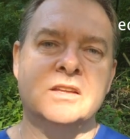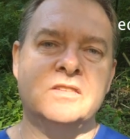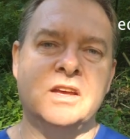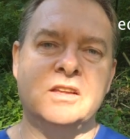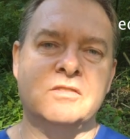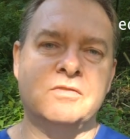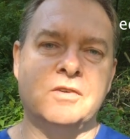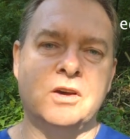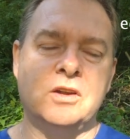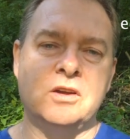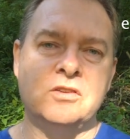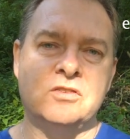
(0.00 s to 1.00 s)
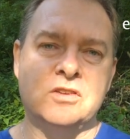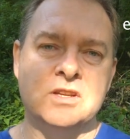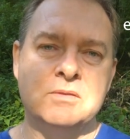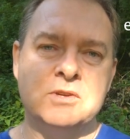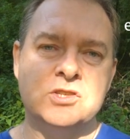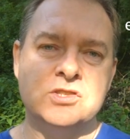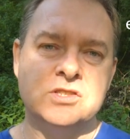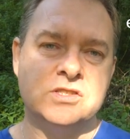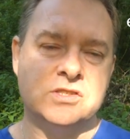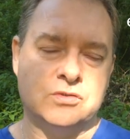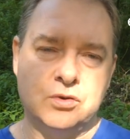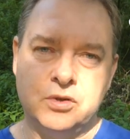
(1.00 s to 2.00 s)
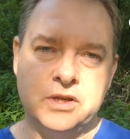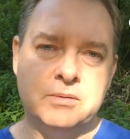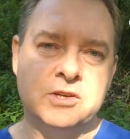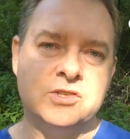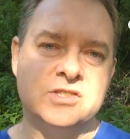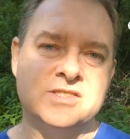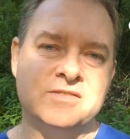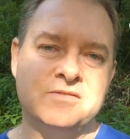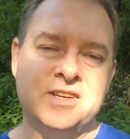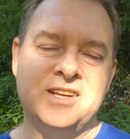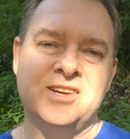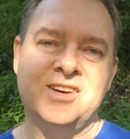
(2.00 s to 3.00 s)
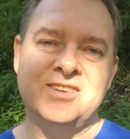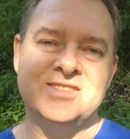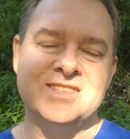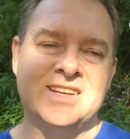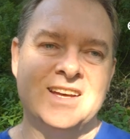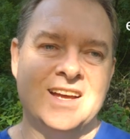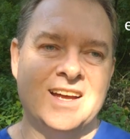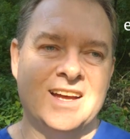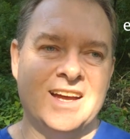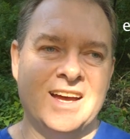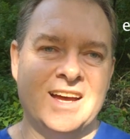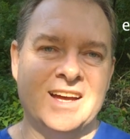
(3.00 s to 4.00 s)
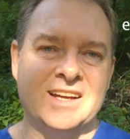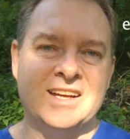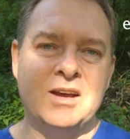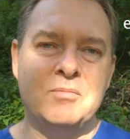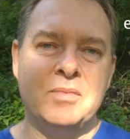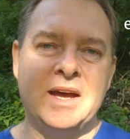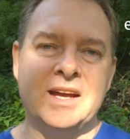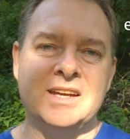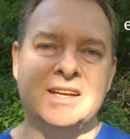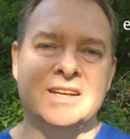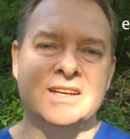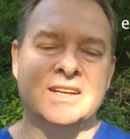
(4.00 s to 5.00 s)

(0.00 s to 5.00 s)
take the photos and images or images and videos, come back,